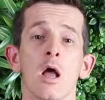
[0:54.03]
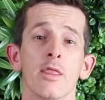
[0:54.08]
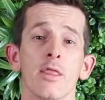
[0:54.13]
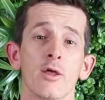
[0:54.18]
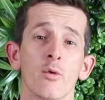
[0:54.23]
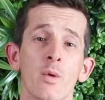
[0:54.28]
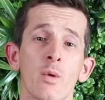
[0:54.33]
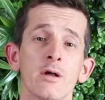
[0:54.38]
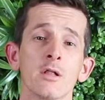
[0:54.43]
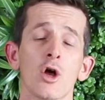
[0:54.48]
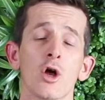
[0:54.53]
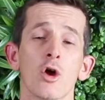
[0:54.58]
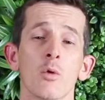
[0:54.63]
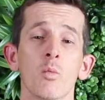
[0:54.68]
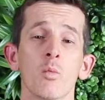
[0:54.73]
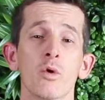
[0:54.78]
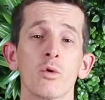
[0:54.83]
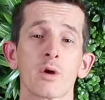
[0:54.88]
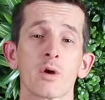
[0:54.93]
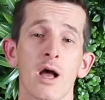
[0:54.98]
The Welhome
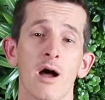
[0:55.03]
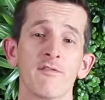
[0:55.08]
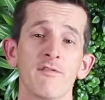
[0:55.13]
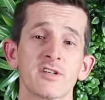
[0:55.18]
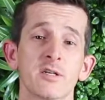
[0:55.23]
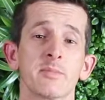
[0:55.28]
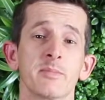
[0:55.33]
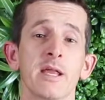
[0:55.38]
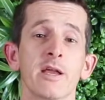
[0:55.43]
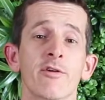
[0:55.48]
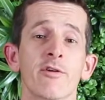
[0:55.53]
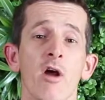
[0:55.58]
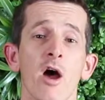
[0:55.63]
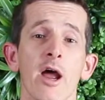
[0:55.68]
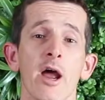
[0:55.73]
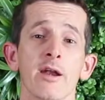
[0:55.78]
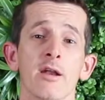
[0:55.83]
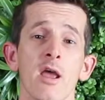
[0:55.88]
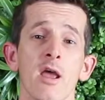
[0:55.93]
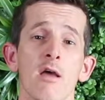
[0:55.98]
will comfortably
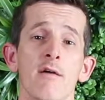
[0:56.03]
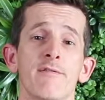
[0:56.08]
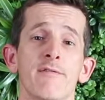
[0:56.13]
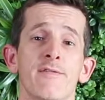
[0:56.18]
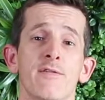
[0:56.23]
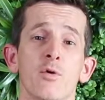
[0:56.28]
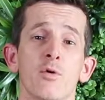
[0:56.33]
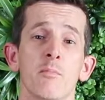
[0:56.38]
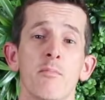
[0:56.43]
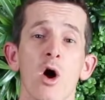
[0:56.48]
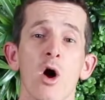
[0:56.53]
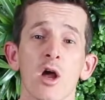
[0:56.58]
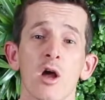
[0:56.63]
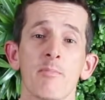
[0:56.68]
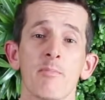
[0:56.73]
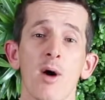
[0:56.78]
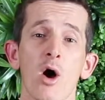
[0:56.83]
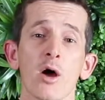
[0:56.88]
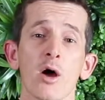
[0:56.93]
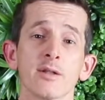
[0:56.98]
grind for Mocca
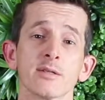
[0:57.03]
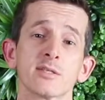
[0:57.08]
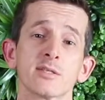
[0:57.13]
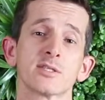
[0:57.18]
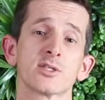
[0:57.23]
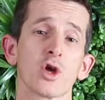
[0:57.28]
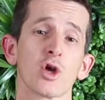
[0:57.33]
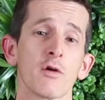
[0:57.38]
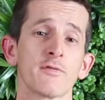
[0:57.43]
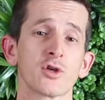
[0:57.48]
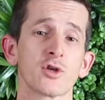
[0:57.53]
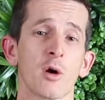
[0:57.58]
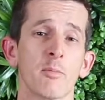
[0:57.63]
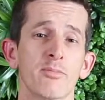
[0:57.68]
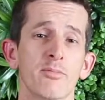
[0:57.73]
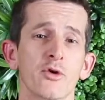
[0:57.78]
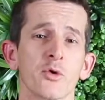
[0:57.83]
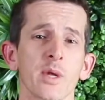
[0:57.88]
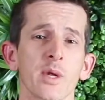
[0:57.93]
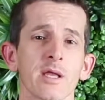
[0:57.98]
pot stovetop
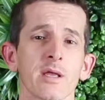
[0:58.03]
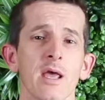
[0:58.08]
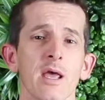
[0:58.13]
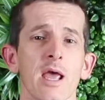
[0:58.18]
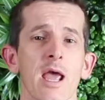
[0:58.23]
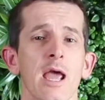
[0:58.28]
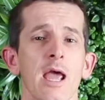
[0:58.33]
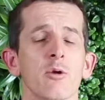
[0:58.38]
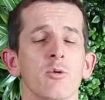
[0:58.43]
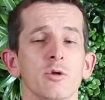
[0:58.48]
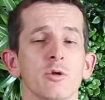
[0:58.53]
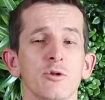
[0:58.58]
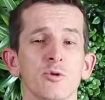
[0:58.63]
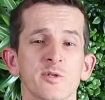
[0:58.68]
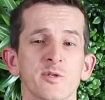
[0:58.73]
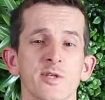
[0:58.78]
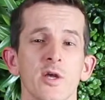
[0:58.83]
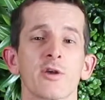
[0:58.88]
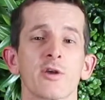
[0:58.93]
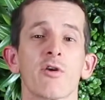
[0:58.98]
brewing, and it will
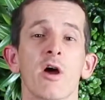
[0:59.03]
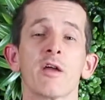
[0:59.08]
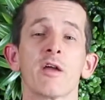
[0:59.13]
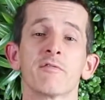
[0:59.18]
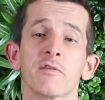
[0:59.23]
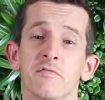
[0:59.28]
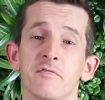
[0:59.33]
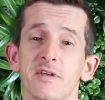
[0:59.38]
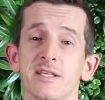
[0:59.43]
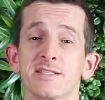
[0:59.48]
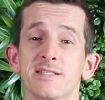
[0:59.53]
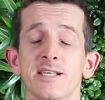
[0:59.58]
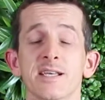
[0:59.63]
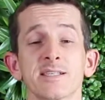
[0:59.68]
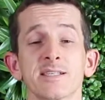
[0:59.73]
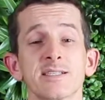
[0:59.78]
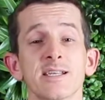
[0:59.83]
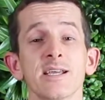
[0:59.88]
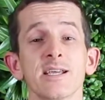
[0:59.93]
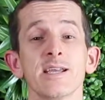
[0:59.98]
also grind for
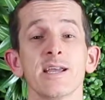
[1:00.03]
V60,